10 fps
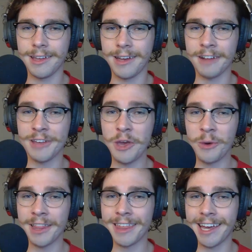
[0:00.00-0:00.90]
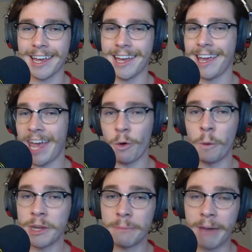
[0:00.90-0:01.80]
I'll tell you one thing, it won't
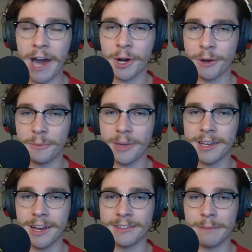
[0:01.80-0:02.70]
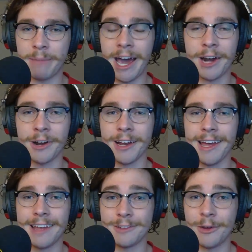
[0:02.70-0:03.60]
be the batter, because the batter
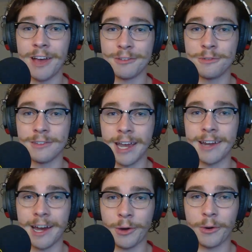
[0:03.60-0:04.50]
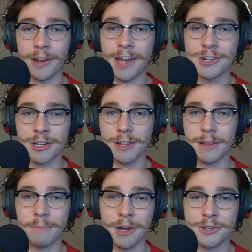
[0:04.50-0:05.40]
still has to use his hand-eye coordination, and the
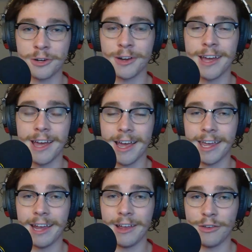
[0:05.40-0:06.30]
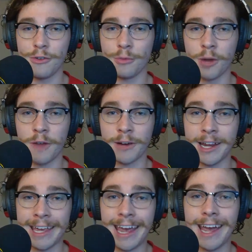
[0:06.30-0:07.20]
pitcher can use whatever he
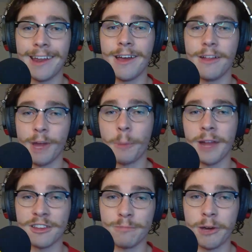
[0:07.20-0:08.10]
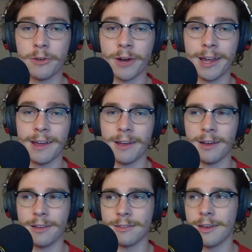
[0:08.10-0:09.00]
can to help that spin rate.
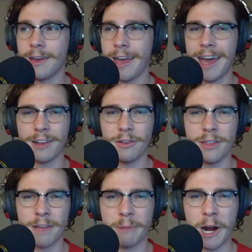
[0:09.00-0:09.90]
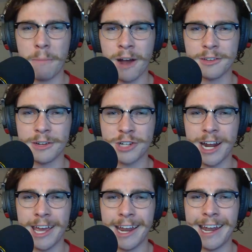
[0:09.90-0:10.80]
Because, heck, do you think Barry Bonds is going to try to
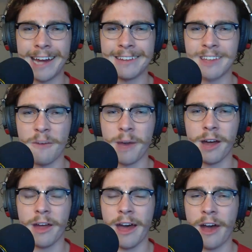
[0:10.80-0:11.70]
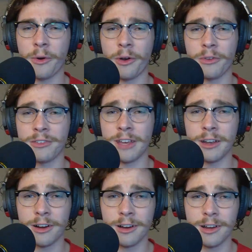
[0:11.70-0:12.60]
hit a 97-mile-an-hour
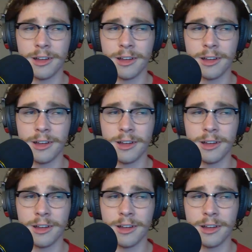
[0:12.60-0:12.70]
sinker?